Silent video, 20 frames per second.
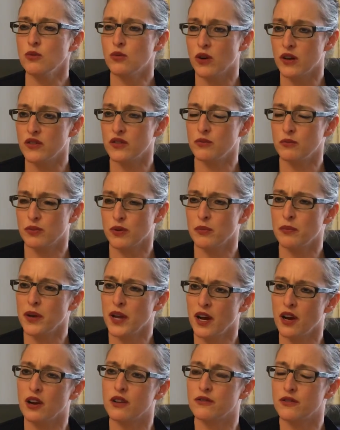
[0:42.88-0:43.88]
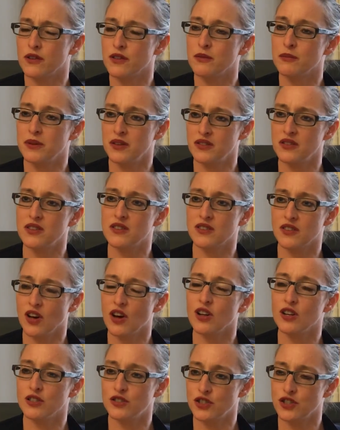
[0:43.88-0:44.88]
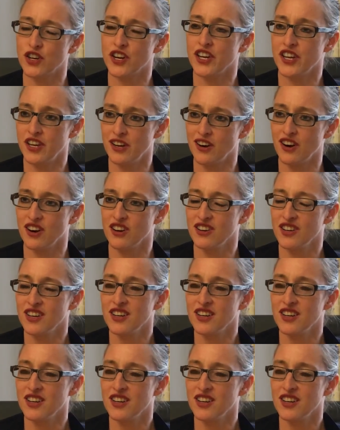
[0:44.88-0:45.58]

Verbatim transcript: wasn't prepared for the business culture here.